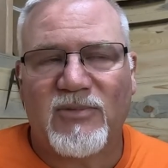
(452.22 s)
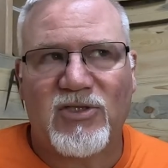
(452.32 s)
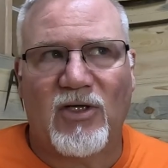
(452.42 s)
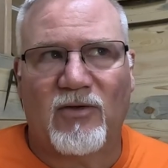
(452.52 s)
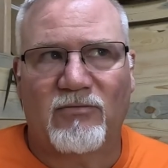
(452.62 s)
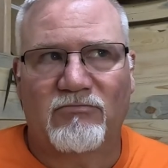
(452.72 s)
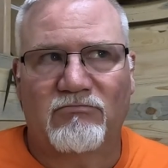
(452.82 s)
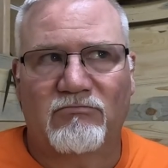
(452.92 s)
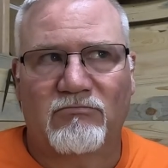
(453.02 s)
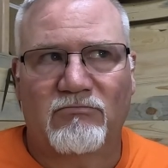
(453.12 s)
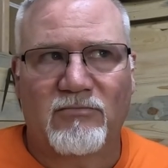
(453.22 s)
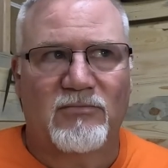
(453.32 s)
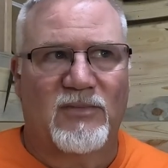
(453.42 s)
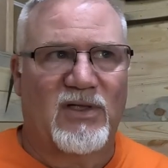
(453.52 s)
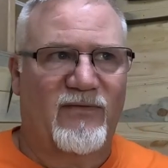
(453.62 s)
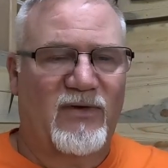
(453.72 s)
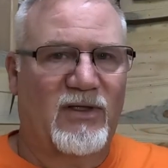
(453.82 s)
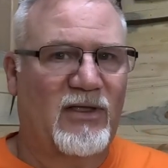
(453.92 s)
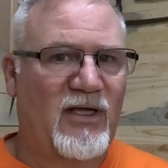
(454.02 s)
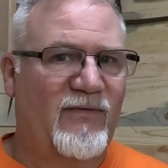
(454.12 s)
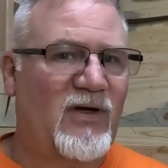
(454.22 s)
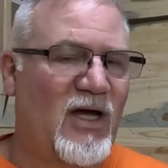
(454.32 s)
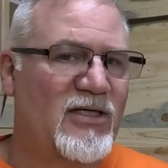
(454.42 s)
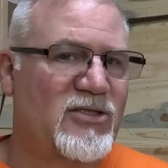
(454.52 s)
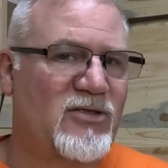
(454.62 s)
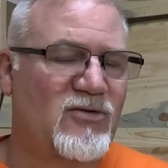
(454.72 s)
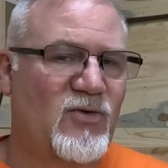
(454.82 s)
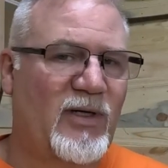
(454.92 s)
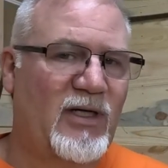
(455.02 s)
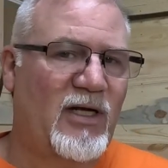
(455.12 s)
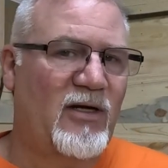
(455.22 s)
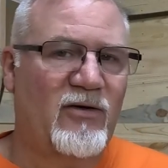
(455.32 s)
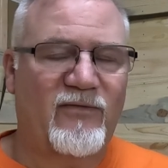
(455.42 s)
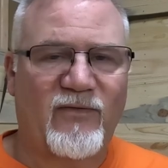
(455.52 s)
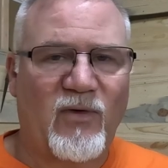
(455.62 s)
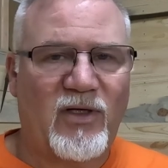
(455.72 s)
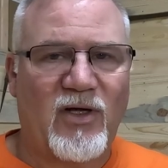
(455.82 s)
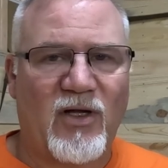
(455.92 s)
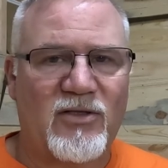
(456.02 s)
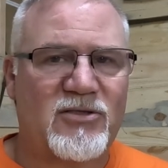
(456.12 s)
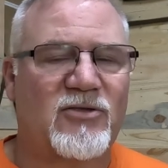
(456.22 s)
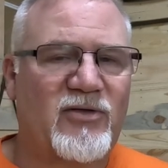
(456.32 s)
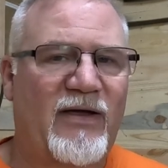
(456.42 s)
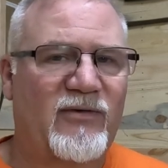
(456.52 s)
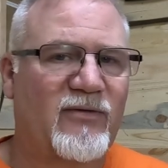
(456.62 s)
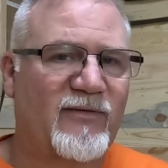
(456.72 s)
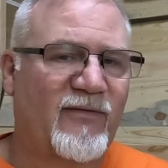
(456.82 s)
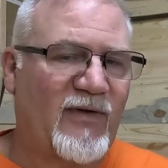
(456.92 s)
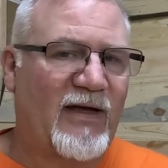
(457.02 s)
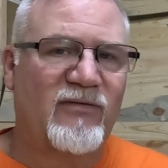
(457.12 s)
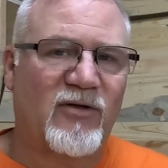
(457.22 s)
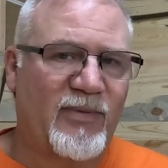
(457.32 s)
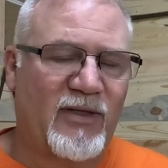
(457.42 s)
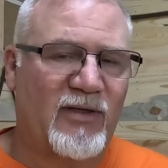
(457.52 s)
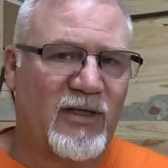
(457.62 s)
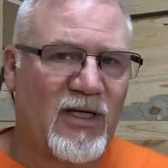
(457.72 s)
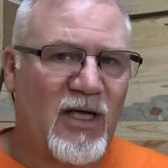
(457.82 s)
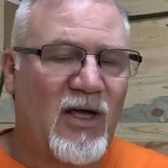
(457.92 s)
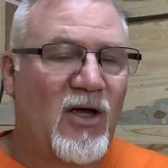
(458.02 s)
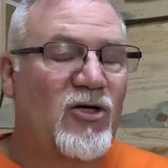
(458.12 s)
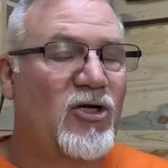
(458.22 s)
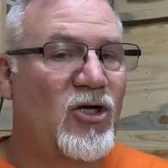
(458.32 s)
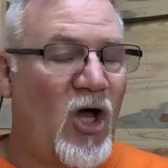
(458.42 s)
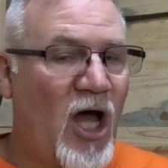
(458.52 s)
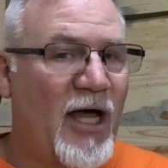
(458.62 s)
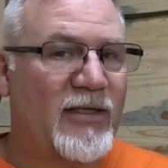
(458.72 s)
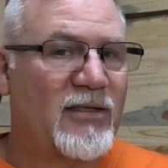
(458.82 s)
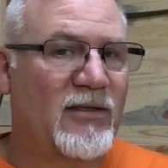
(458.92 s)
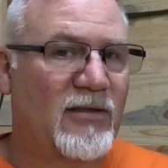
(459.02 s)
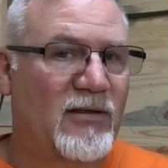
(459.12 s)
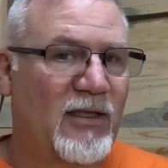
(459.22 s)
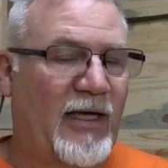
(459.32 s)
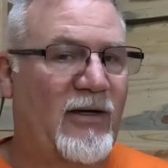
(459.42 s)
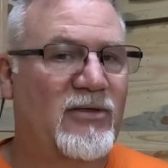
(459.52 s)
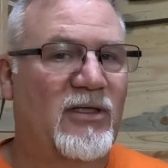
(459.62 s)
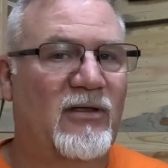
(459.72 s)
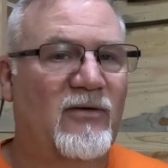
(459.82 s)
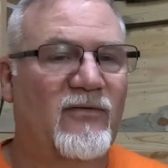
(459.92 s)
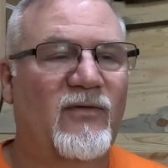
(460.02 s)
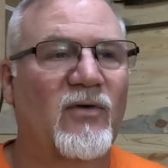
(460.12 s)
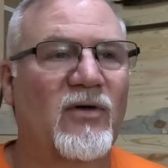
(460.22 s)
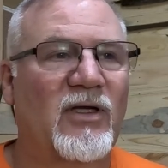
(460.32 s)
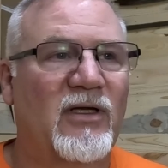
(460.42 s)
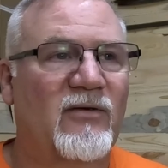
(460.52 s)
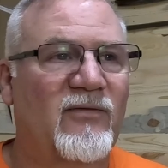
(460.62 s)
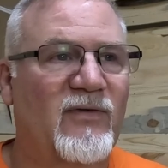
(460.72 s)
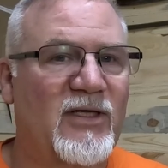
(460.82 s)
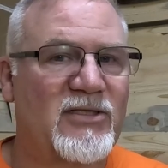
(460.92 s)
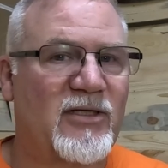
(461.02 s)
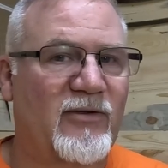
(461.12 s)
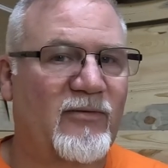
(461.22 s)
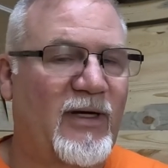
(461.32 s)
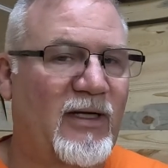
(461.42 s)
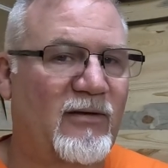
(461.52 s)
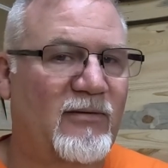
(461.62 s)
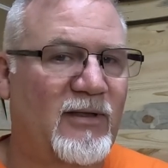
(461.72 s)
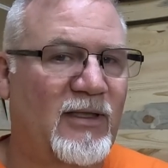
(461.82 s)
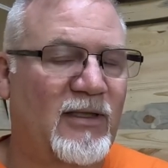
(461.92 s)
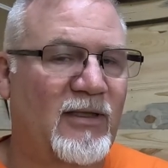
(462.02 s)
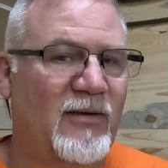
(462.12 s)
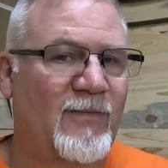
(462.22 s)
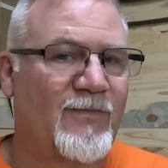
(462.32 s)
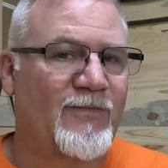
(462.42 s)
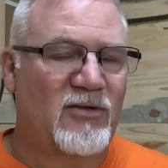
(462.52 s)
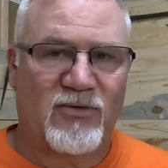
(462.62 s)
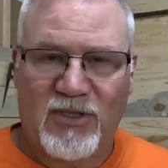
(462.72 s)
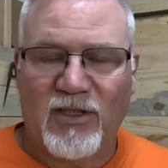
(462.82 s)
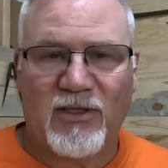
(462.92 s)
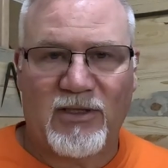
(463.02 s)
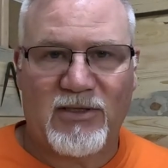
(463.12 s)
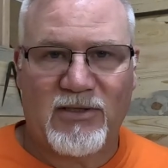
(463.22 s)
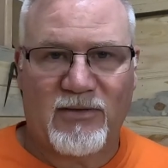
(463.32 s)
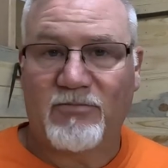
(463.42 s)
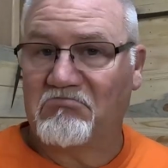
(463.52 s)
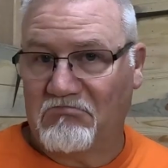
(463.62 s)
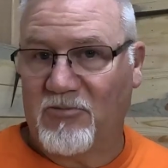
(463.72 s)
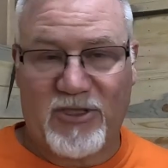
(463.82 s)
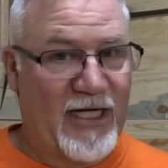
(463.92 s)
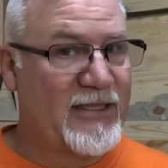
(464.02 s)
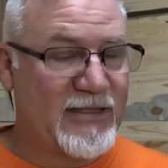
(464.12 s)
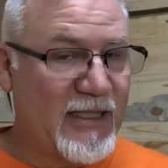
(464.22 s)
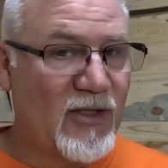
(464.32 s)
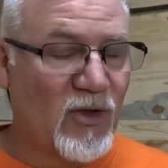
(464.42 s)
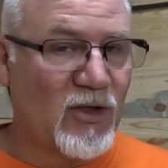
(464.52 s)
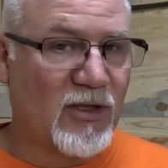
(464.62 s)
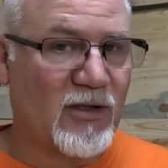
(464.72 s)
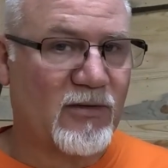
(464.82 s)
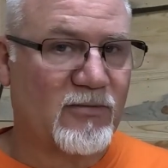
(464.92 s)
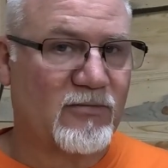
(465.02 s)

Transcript: So if the Leaf costs you $2,940 to drive it over a 5 year period, not accounting for the inflationary rate in utilities, which I did earlier,